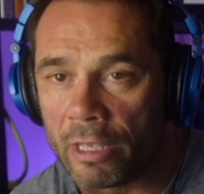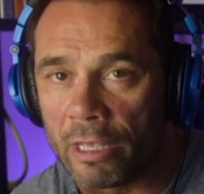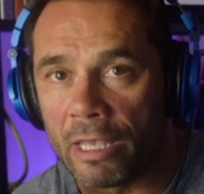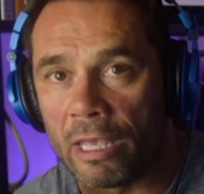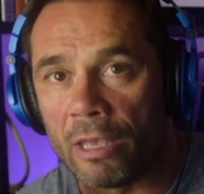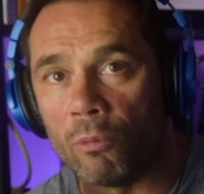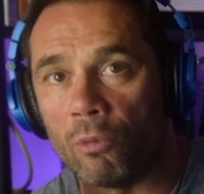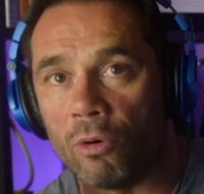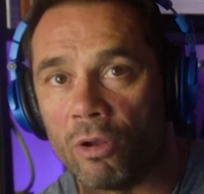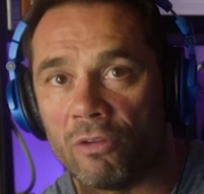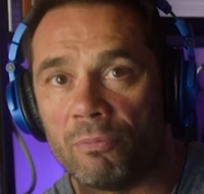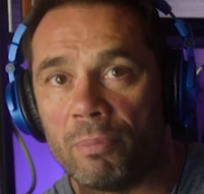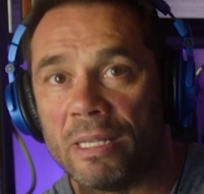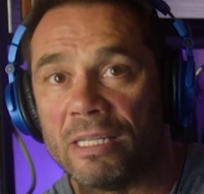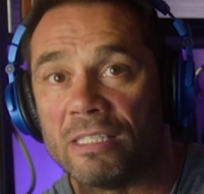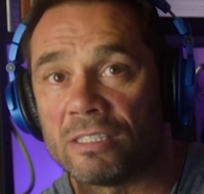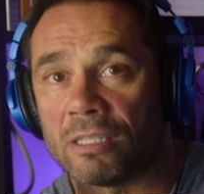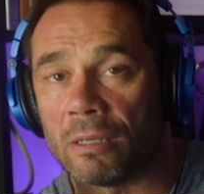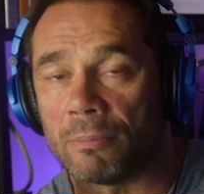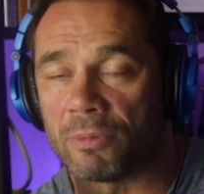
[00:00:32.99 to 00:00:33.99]
it would have
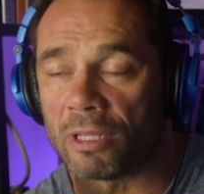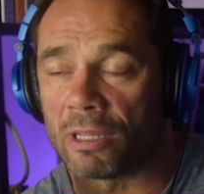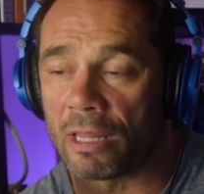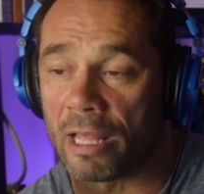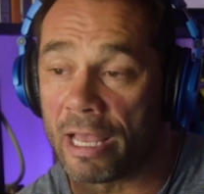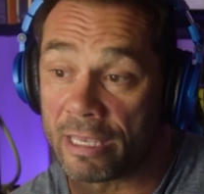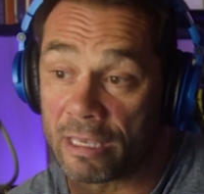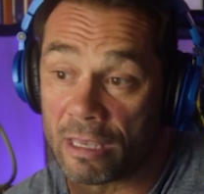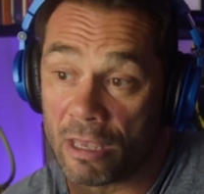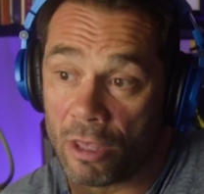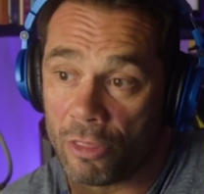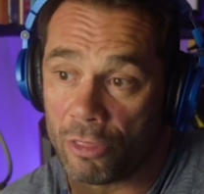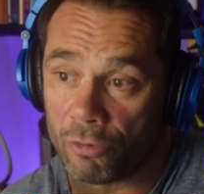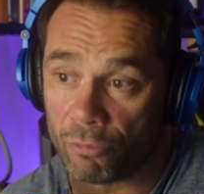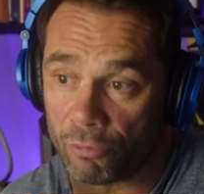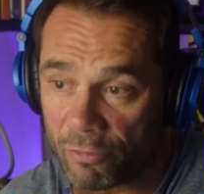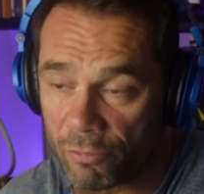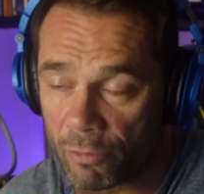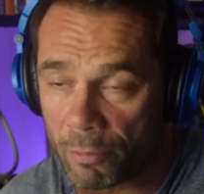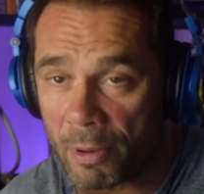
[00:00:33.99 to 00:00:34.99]
been something like the
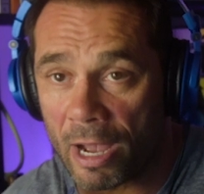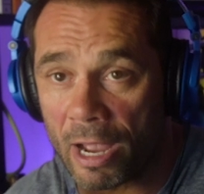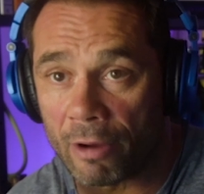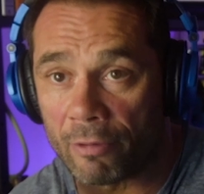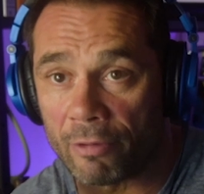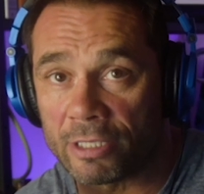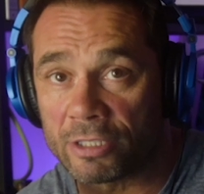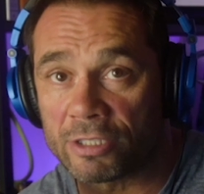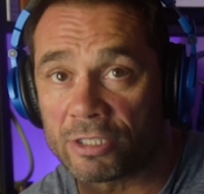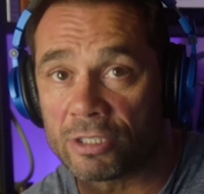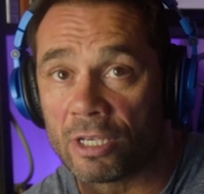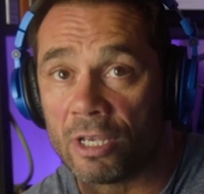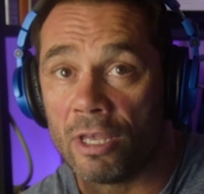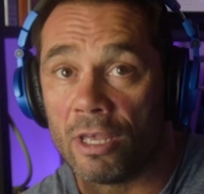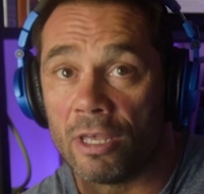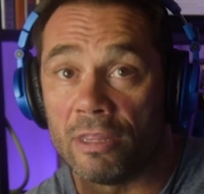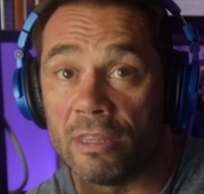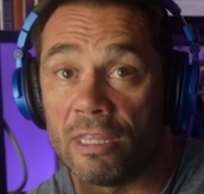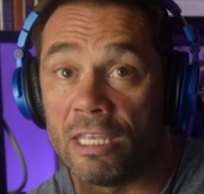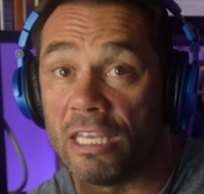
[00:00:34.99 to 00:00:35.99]
river pirates,
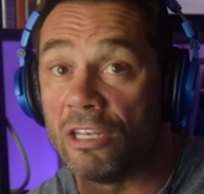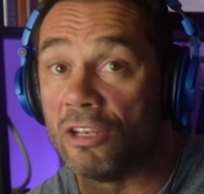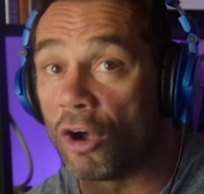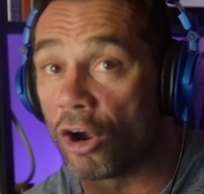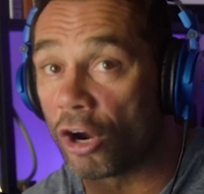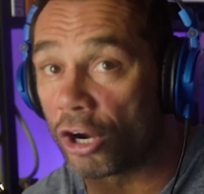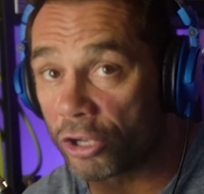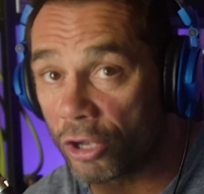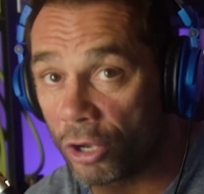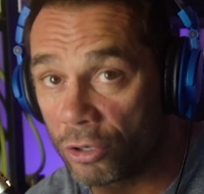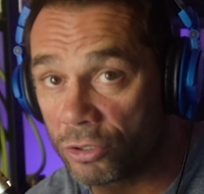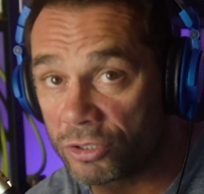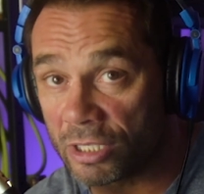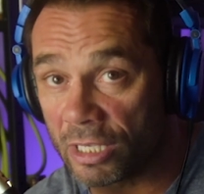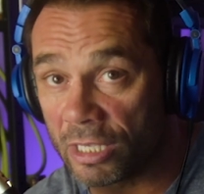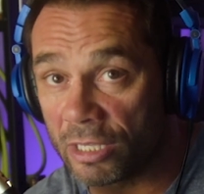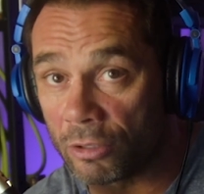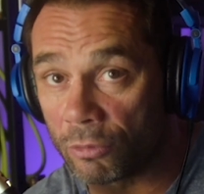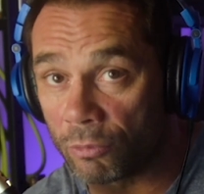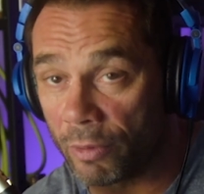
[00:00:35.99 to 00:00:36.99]
the narcos
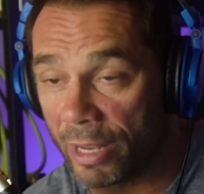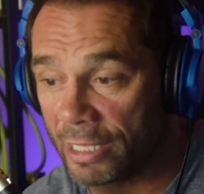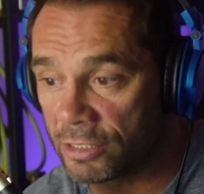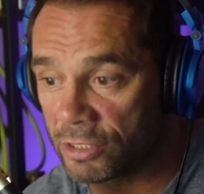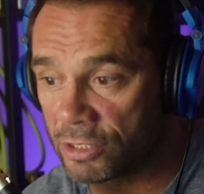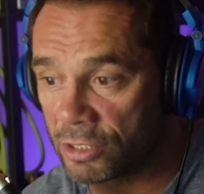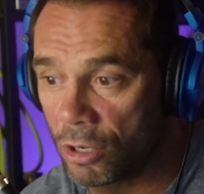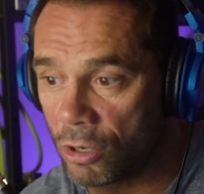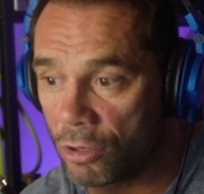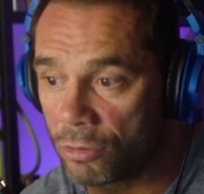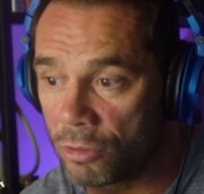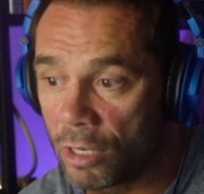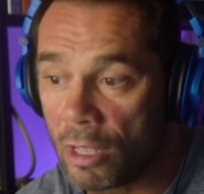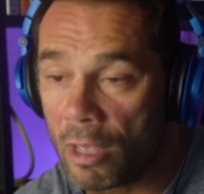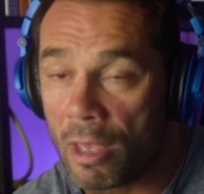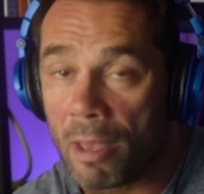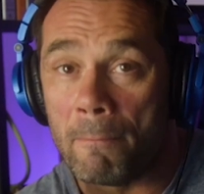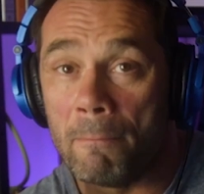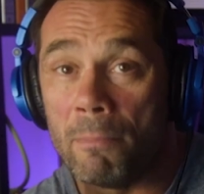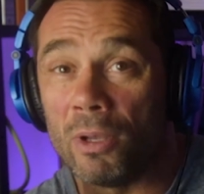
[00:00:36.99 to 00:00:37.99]
in the red zone,
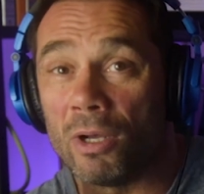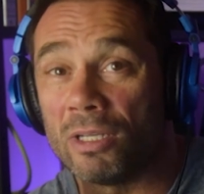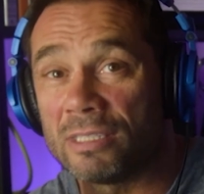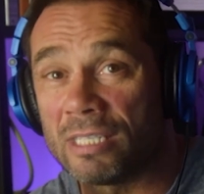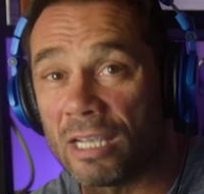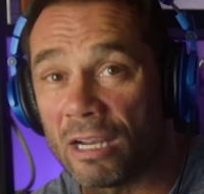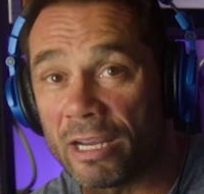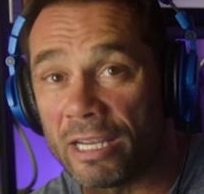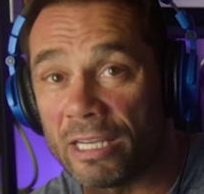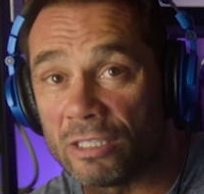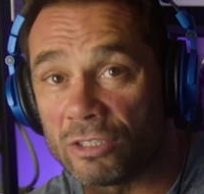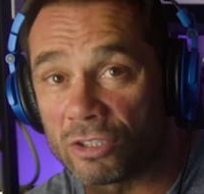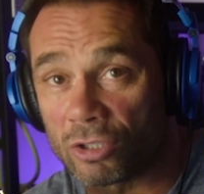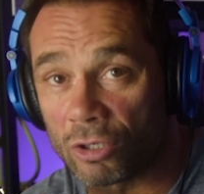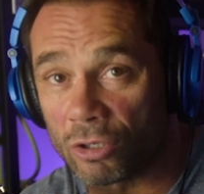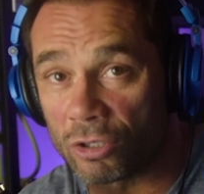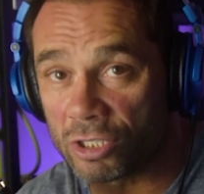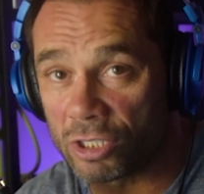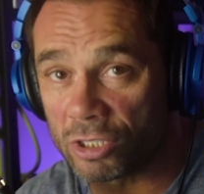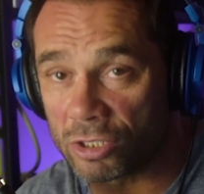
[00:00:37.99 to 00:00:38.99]
military
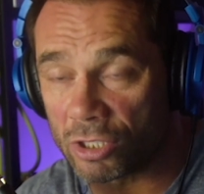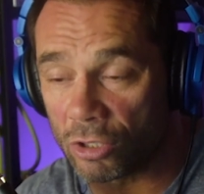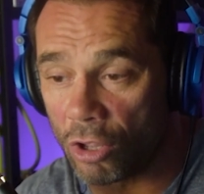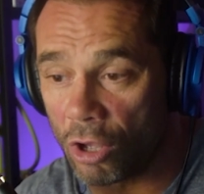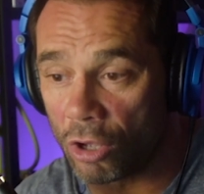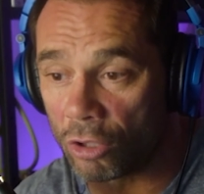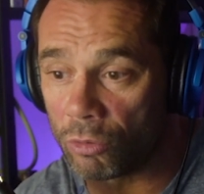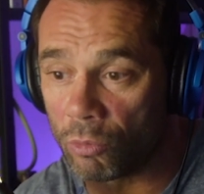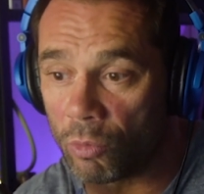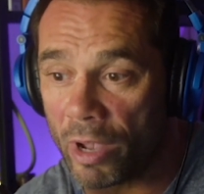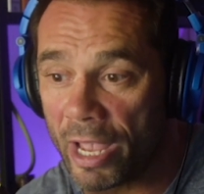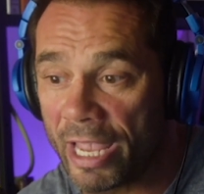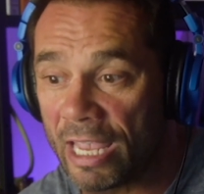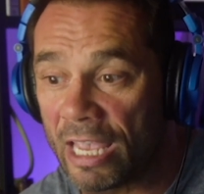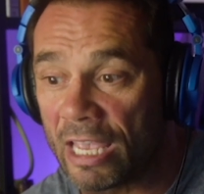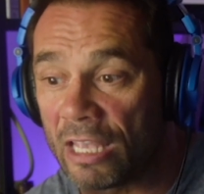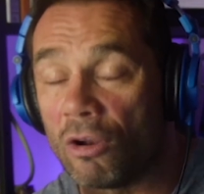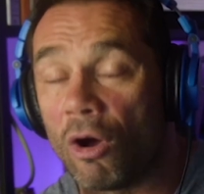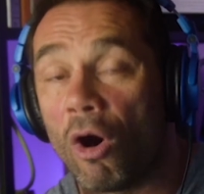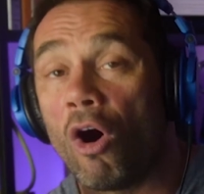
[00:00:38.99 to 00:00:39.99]
insurgents along the
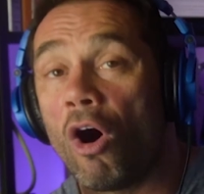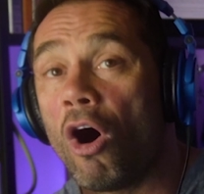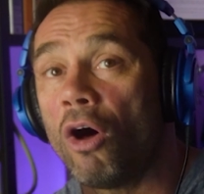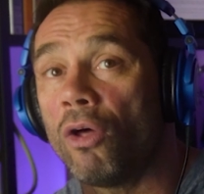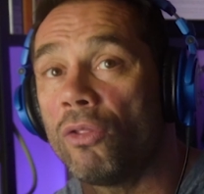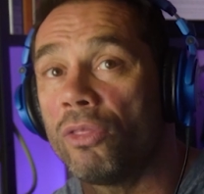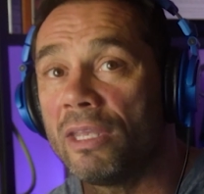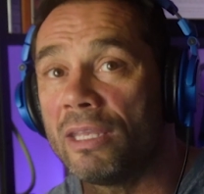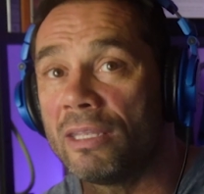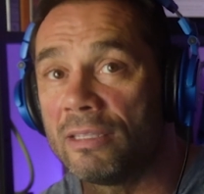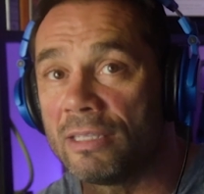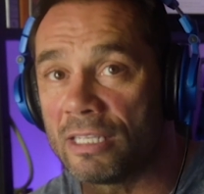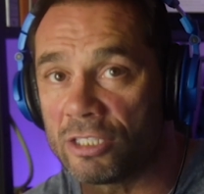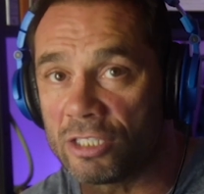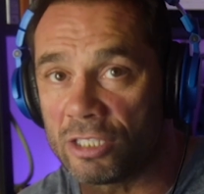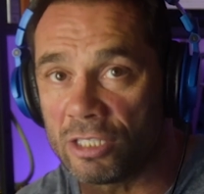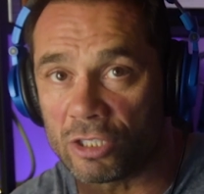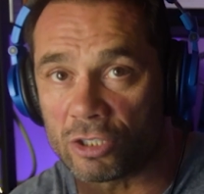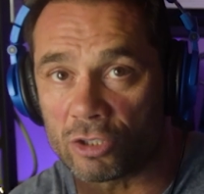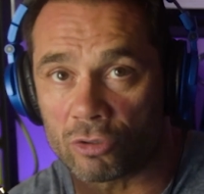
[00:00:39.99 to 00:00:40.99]
way, and all the
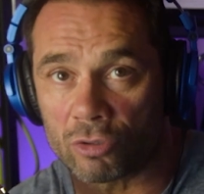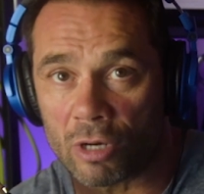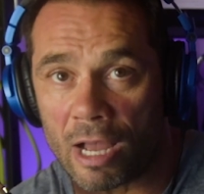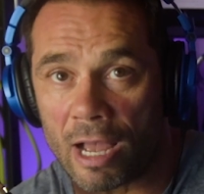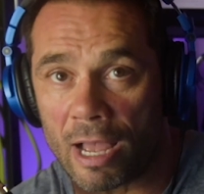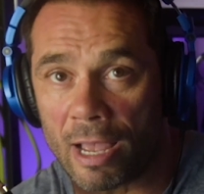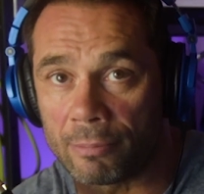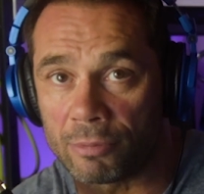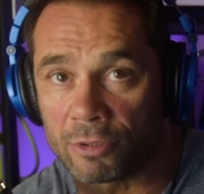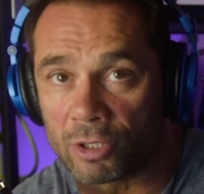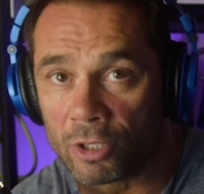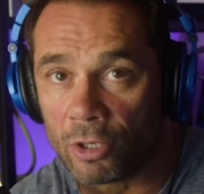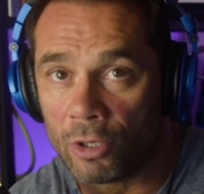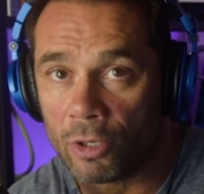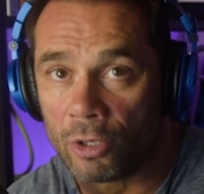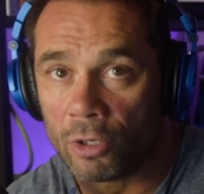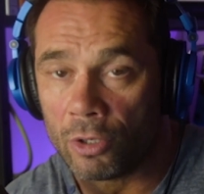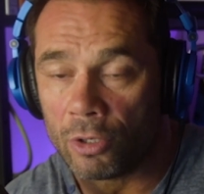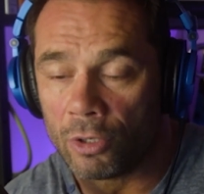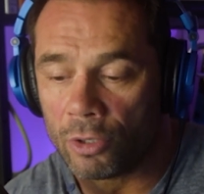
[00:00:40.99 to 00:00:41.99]
indigenous tribes
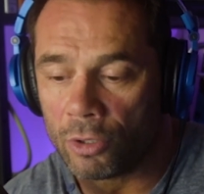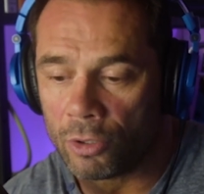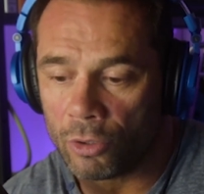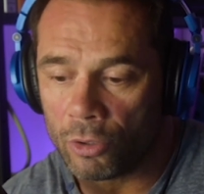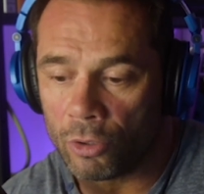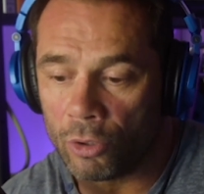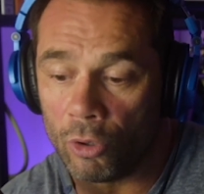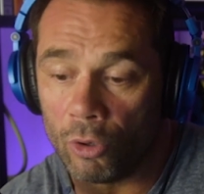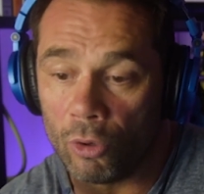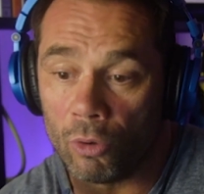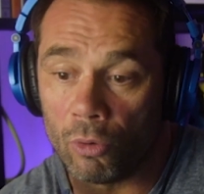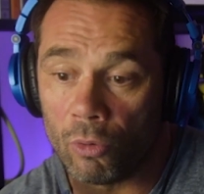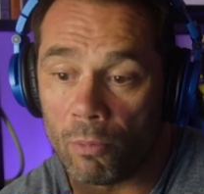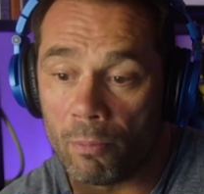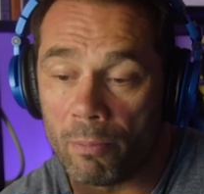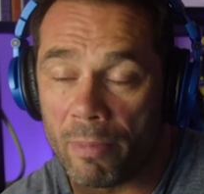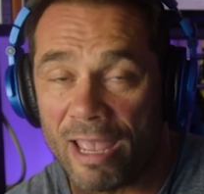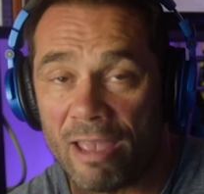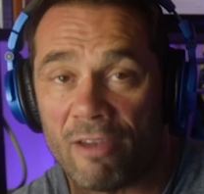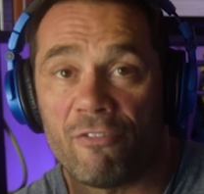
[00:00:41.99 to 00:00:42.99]
who
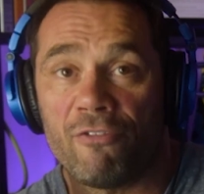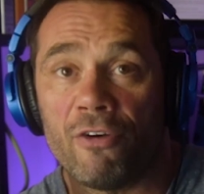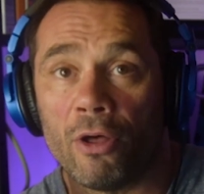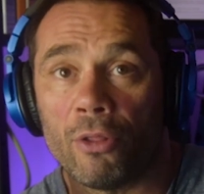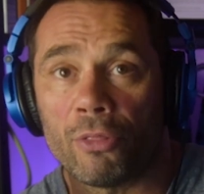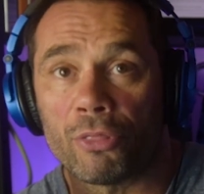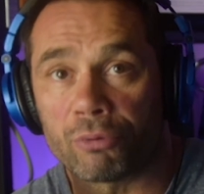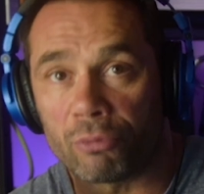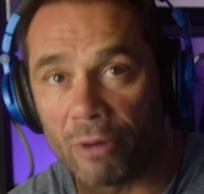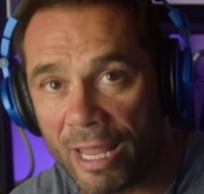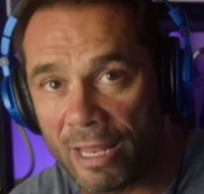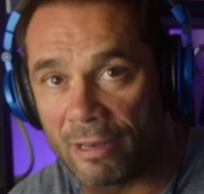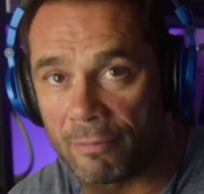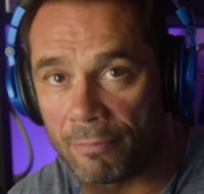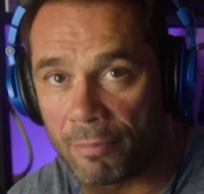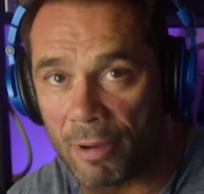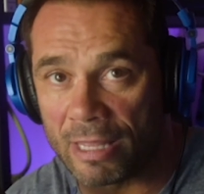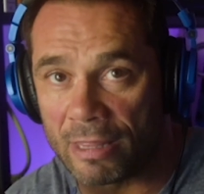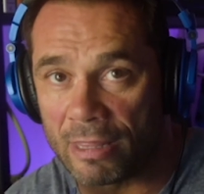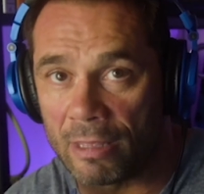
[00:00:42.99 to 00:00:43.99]
may have felt
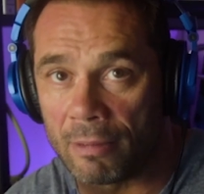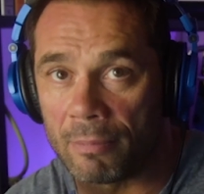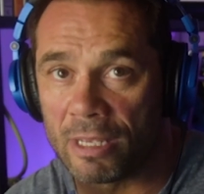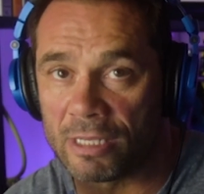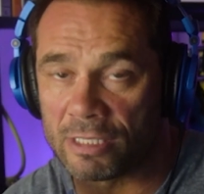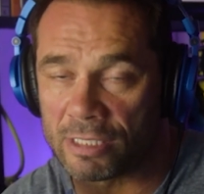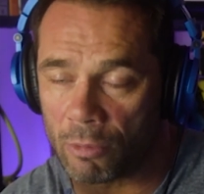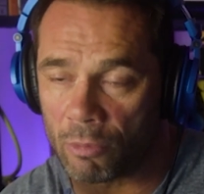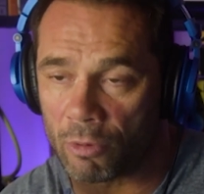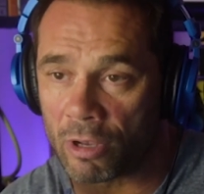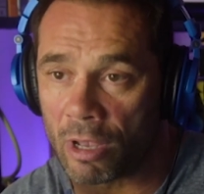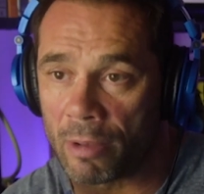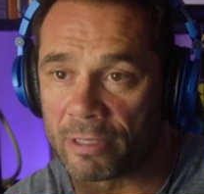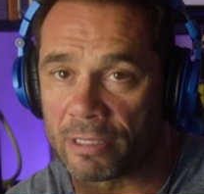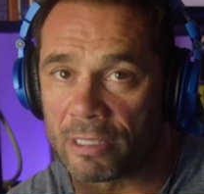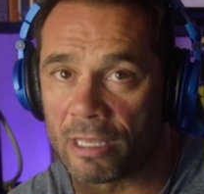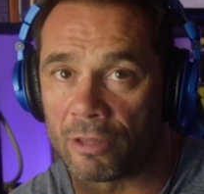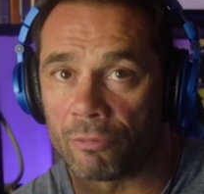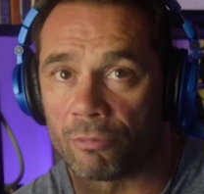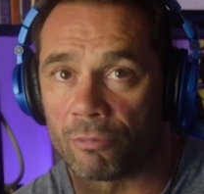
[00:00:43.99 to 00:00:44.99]
threatened by them as they were coming down the